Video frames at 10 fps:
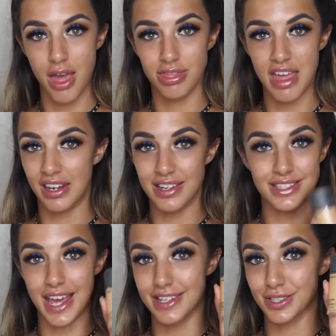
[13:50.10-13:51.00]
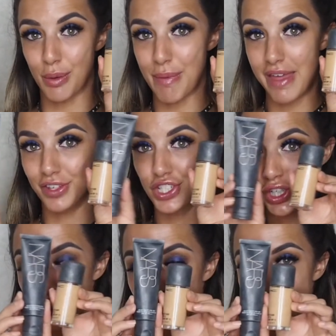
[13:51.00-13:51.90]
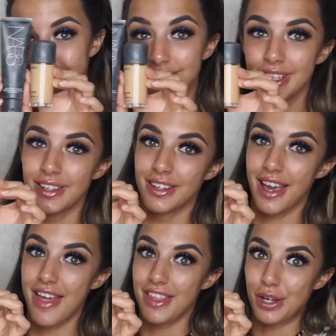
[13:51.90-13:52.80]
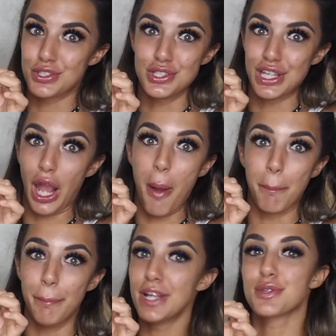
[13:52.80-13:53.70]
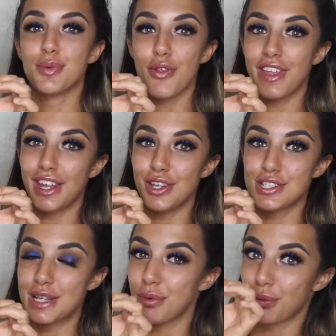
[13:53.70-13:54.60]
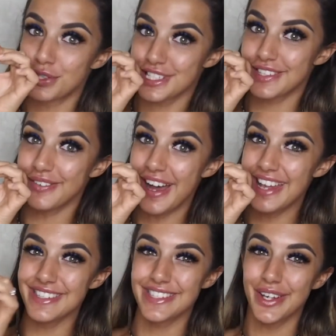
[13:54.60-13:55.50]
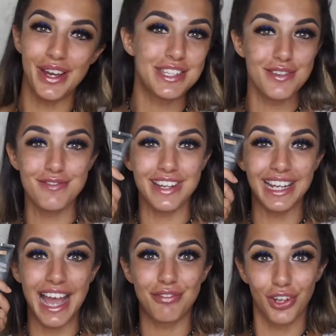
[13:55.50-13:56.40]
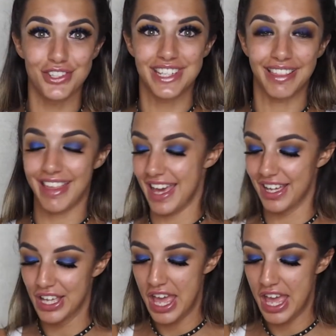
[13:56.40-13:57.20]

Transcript: Then I decided to combine the two. And then I was using much more than I usually would with just the one, so I don't really have logic there.